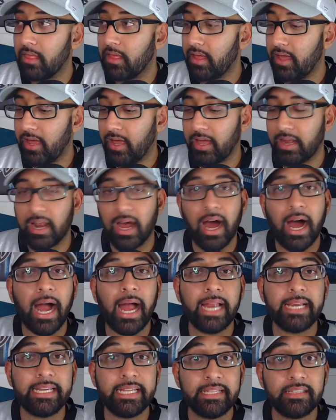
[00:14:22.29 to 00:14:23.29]
And
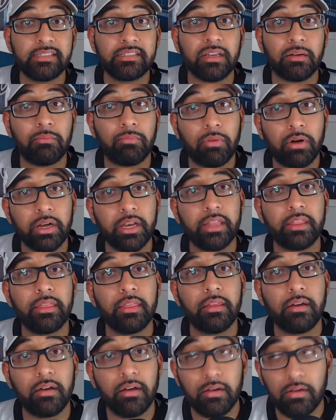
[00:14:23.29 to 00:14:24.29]
I need someone in
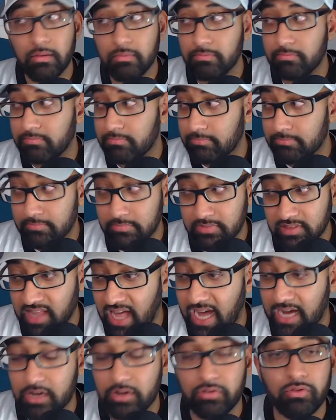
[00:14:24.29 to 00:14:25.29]
the
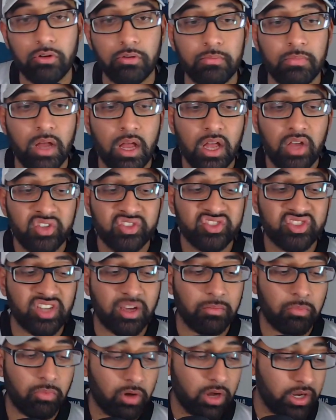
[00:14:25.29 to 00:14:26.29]
locker room,
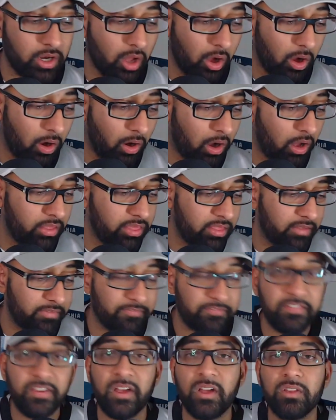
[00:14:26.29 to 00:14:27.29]
someone on the
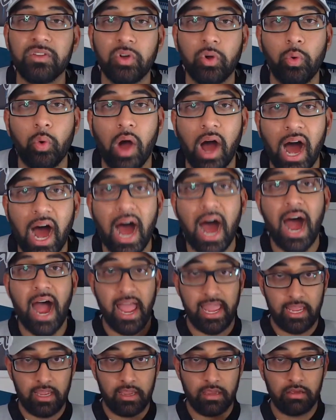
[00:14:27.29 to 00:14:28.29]
field who
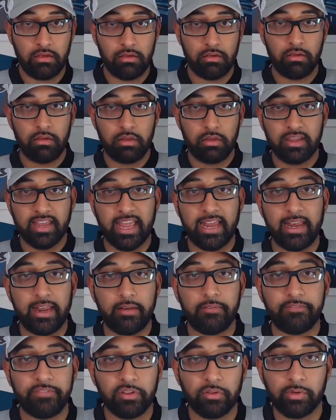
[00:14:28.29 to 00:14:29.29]
I can
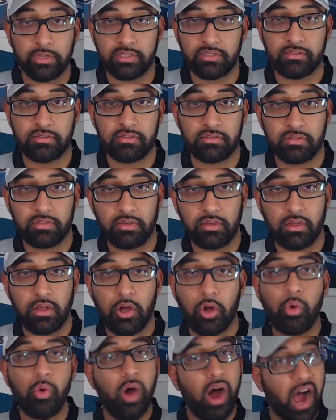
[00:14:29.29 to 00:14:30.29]
influence,
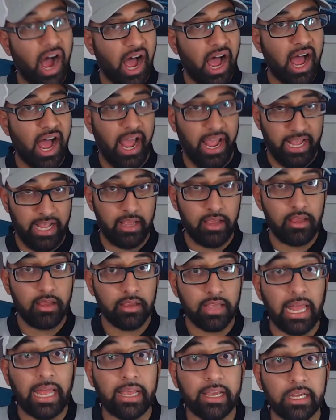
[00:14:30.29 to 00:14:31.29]
who I
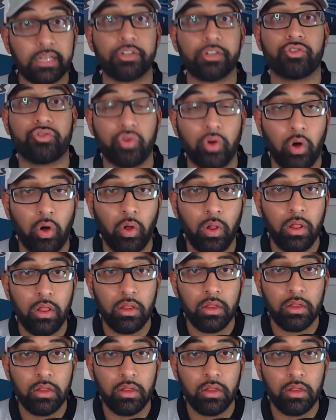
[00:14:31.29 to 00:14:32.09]
can control.